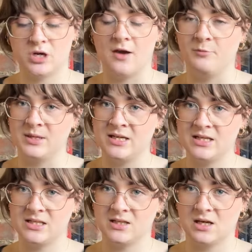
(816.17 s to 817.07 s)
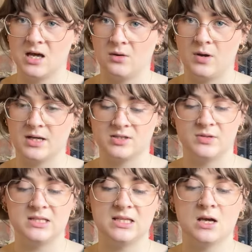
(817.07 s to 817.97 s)
I've been knitting the colourwork, so I
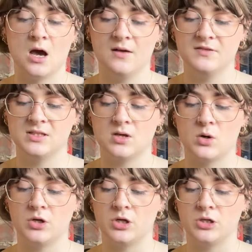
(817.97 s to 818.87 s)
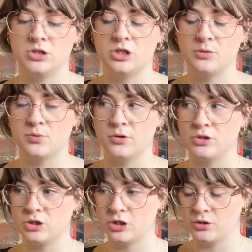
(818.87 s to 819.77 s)
did the cuffs on a
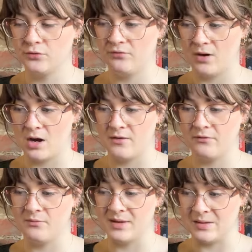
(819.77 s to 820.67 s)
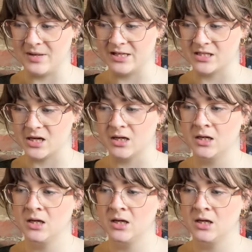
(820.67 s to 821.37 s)
2.25mm